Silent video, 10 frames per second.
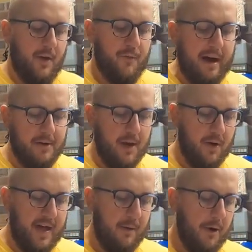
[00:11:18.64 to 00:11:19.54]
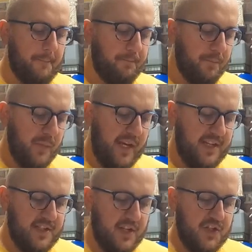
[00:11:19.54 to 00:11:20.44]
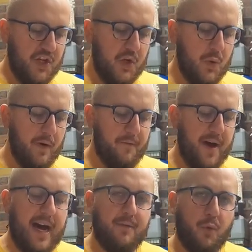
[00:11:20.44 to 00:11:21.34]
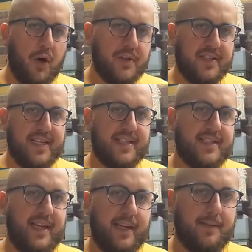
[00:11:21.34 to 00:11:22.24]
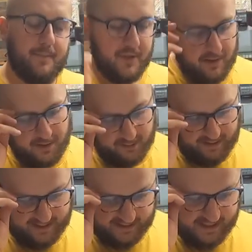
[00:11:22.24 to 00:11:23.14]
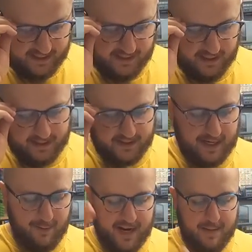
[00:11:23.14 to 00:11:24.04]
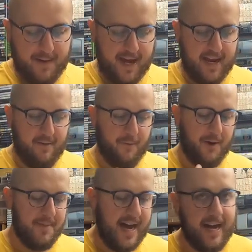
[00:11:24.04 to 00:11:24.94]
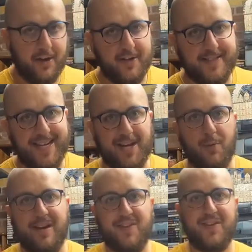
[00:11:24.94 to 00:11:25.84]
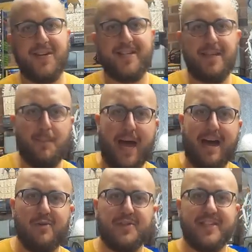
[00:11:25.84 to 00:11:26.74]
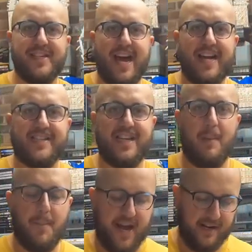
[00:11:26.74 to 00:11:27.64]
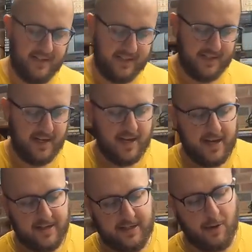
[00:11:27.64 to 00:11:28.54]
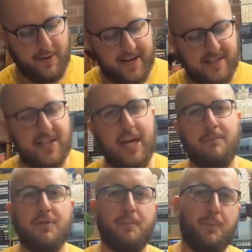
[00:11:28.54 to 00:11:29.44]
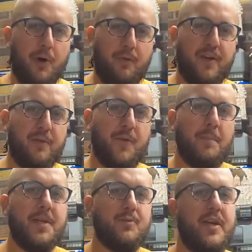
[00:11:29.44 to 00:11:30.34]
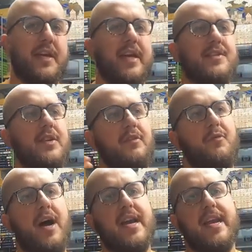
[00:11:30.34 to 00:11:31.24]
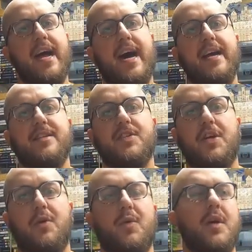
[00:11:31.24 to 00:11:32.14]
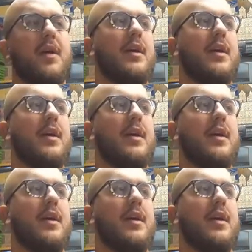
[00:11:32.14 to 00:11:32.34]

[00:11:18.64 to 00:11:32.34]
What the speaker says: Value on that one is £251.60. So, not the greatest. So, eBay from that are going to take away £30.19. So, in terms of profit from this weekend, so that's Friday night to